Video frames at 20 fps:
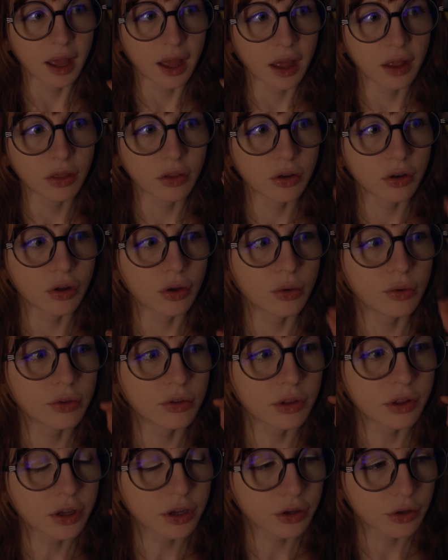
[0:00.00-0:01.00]
and the
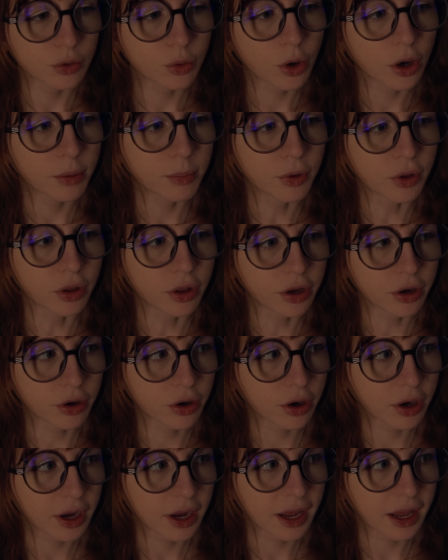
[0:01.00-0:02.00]
nose looked normal on
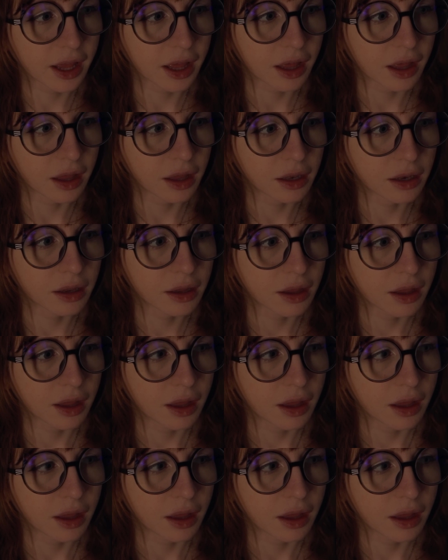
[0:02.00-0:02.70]
her hand.